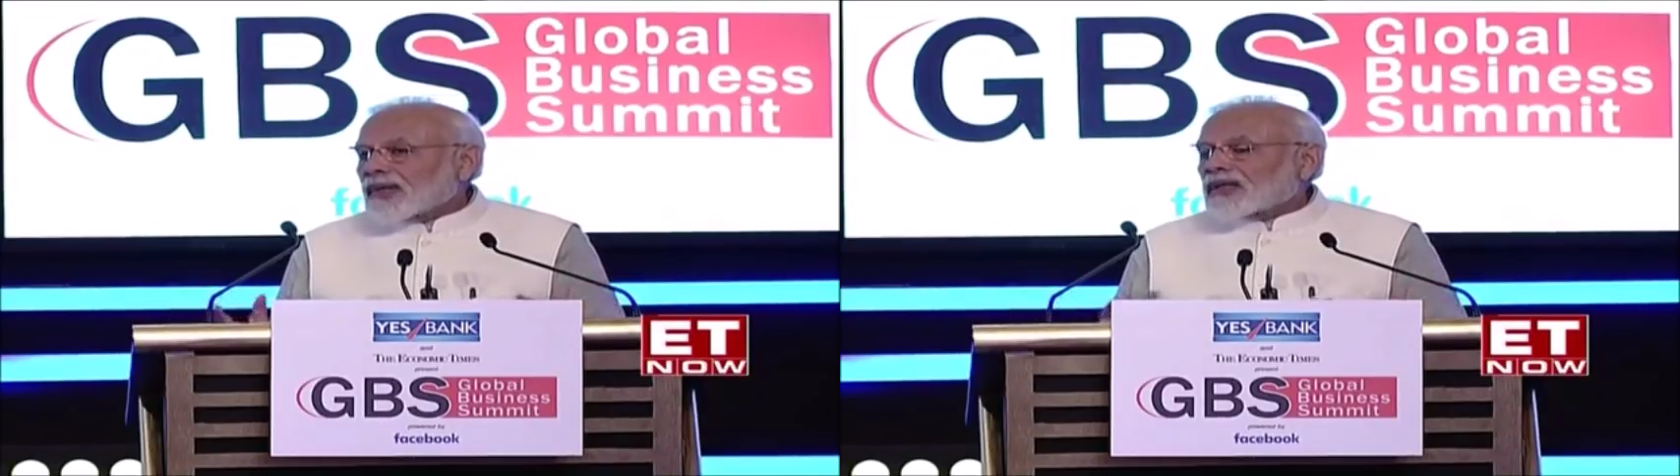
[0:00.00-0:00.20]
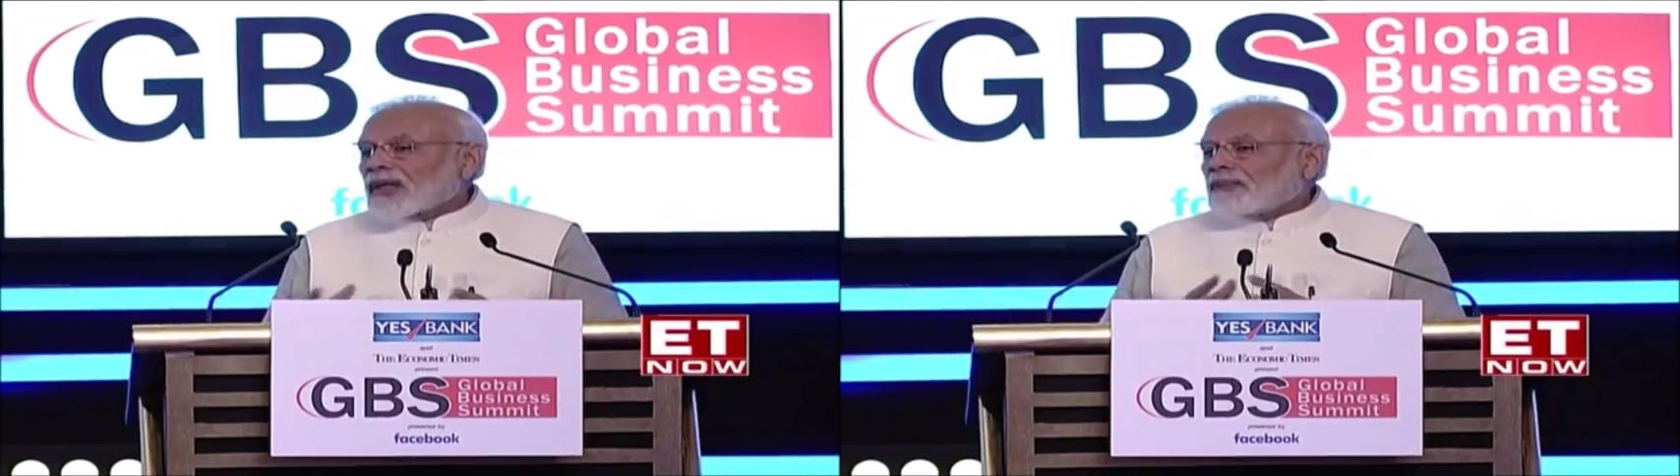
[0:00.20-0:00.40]

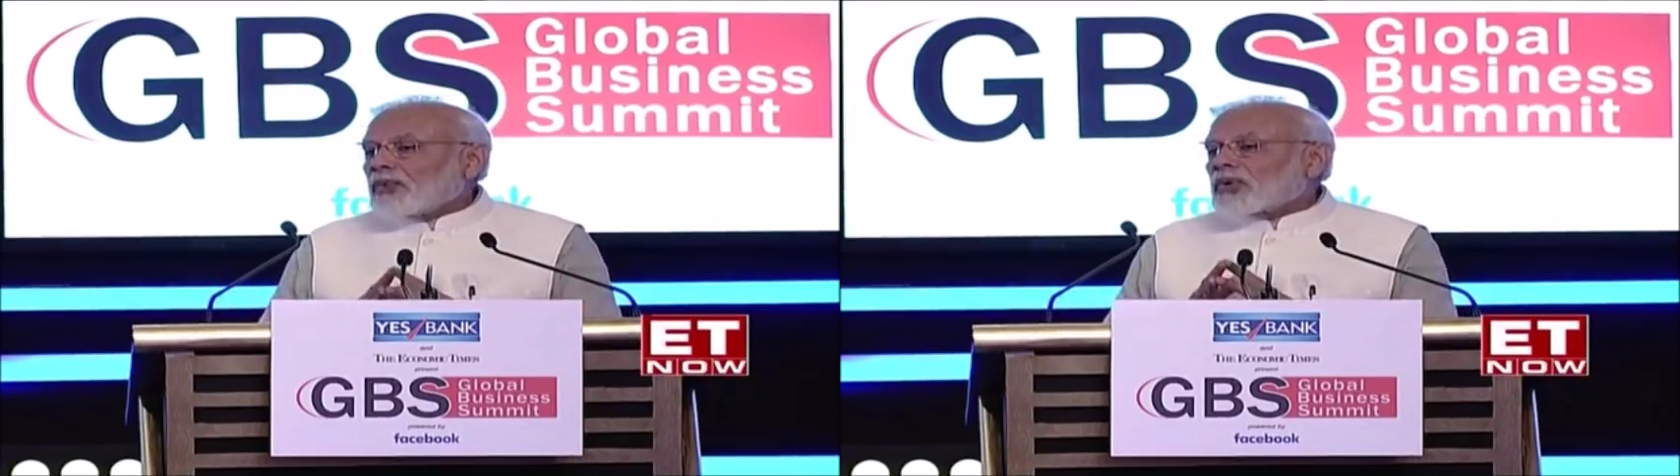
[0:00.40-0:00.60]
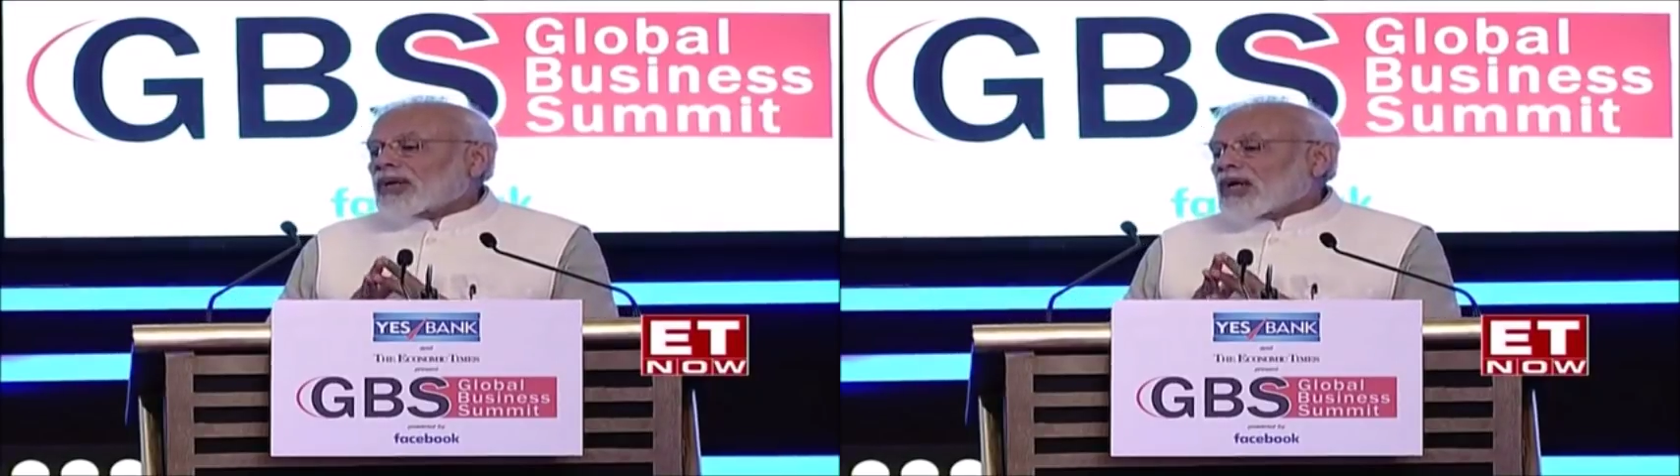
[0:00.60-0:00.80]
the
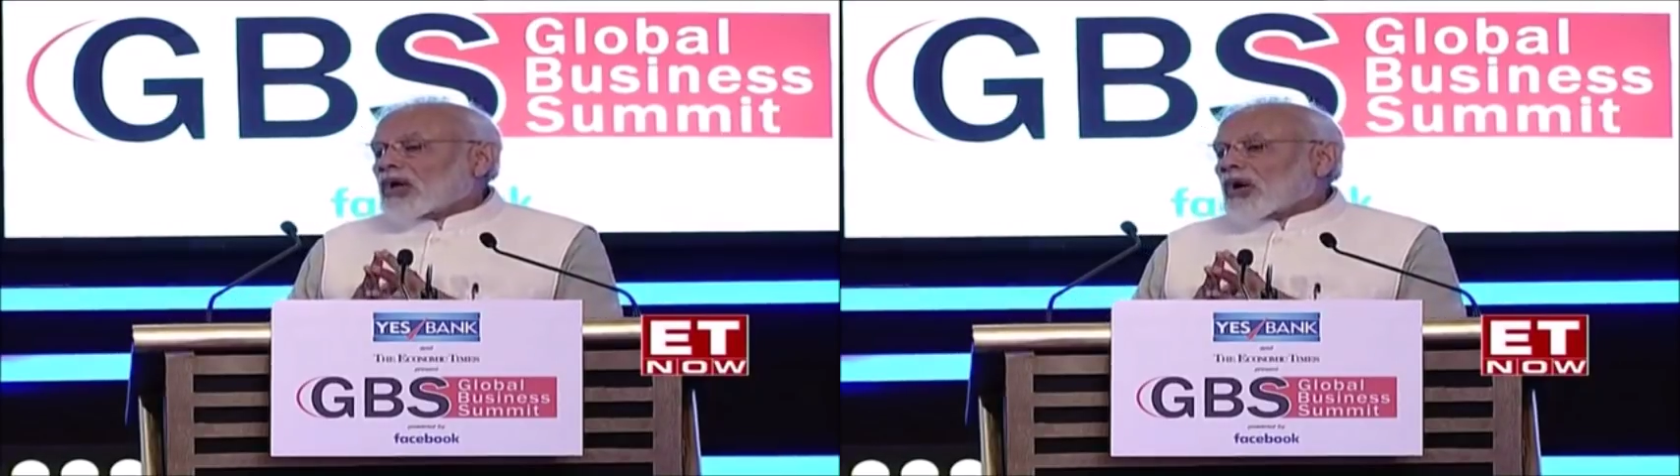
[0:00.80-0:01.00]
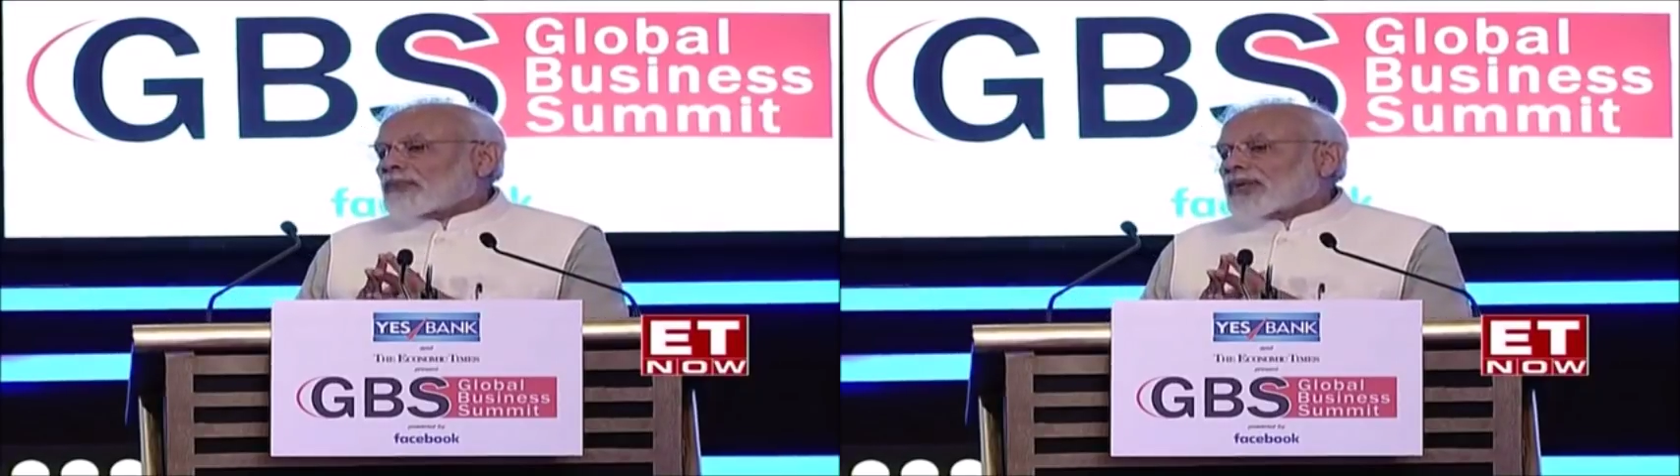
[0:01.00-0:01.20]
bouquet
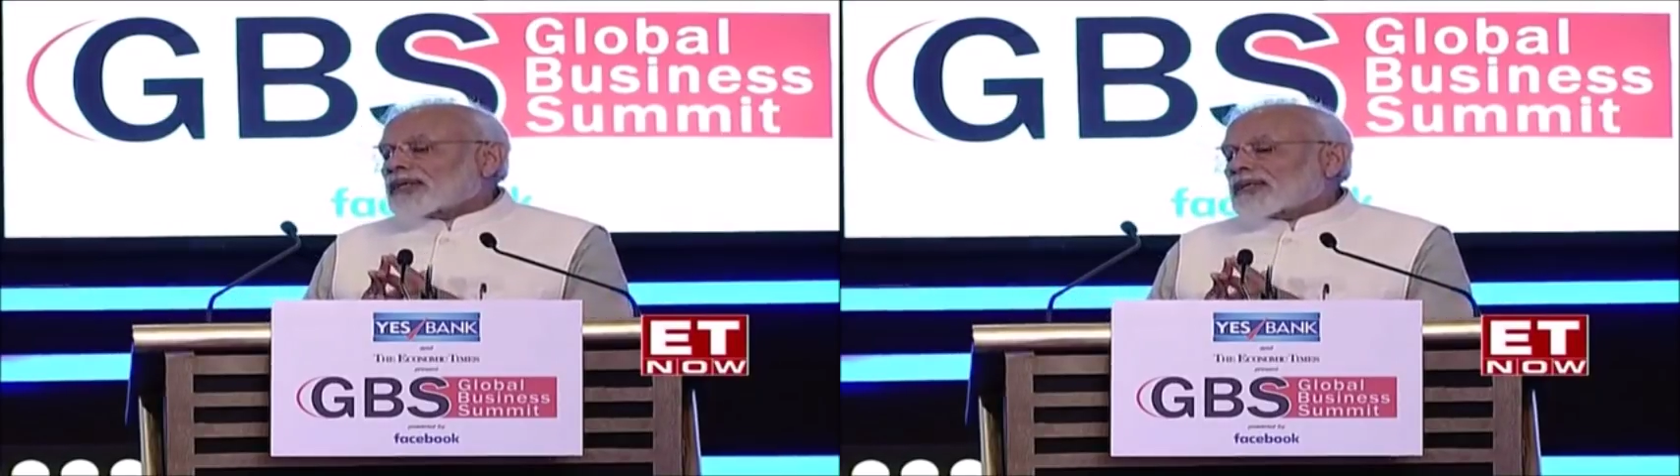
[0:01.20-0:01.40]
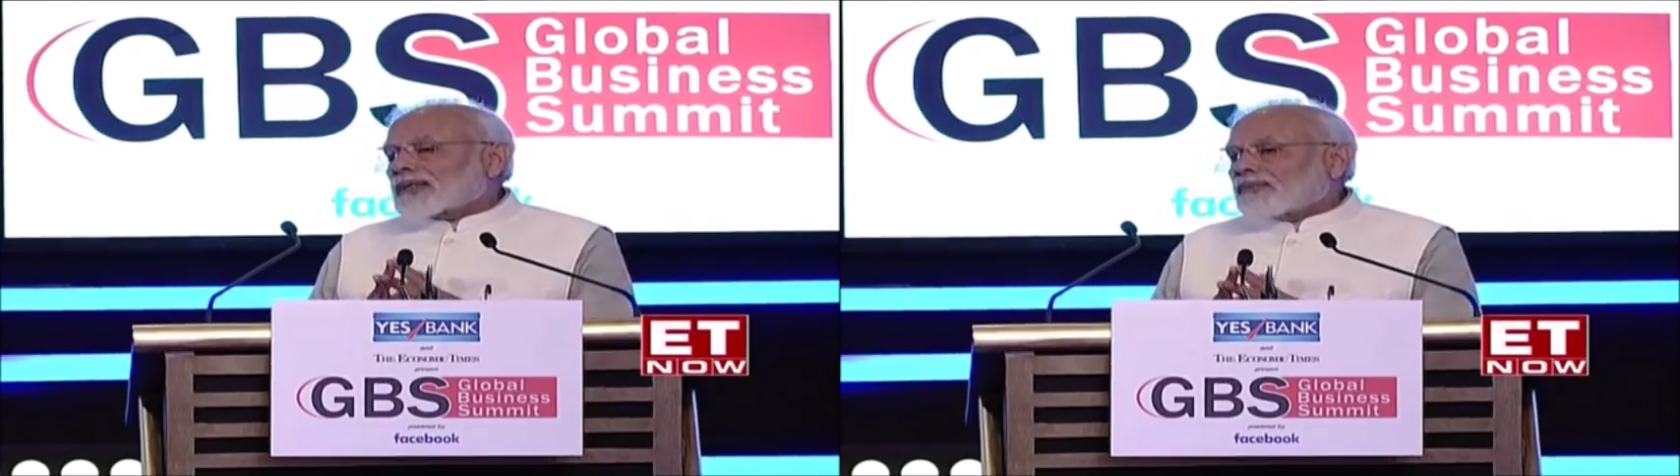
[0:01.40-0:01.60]
of
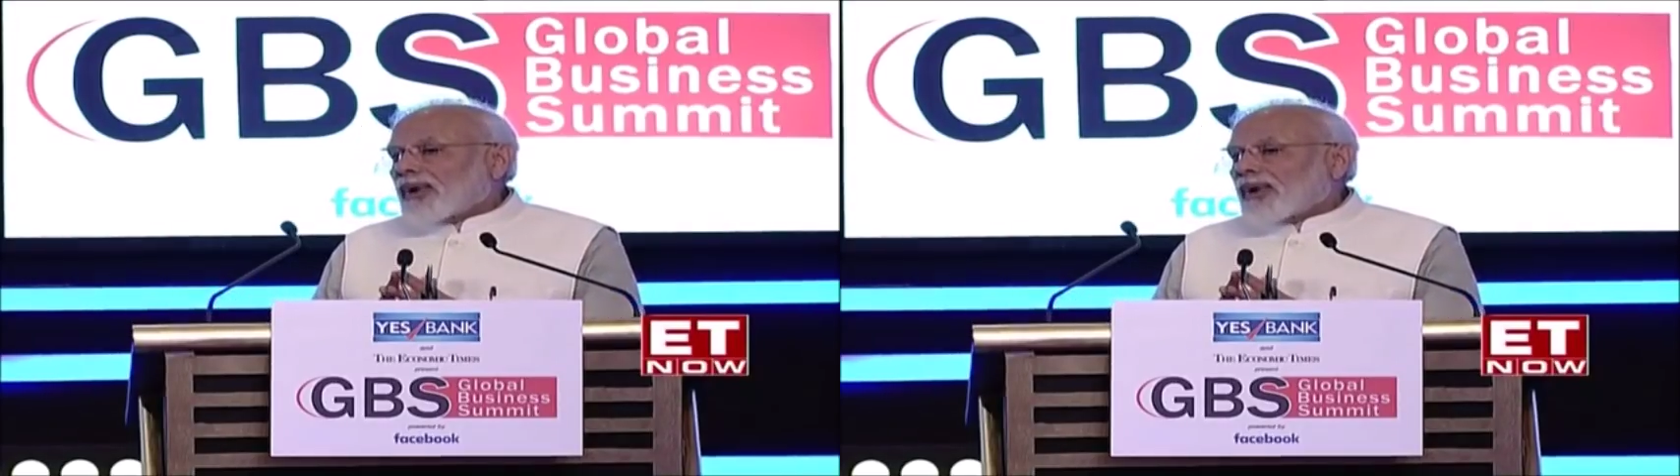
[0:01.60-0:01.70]
its